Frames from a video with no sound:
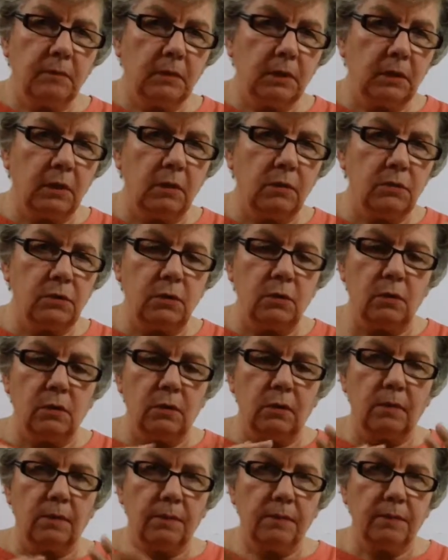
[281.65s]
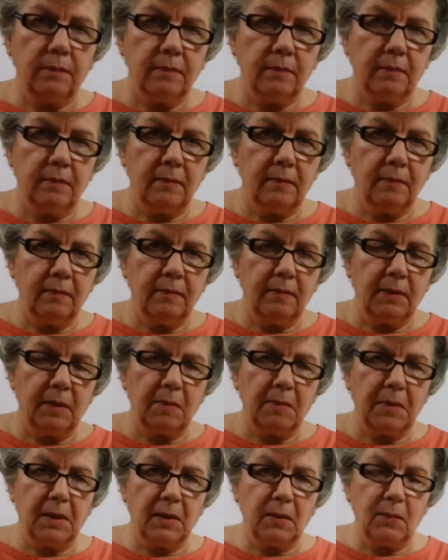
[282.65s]
close the door,
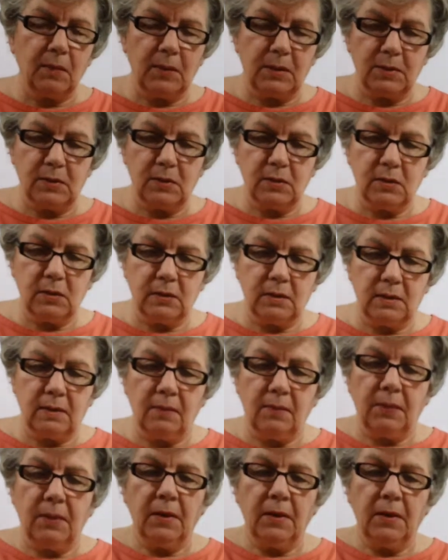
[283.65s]
come back when it's done.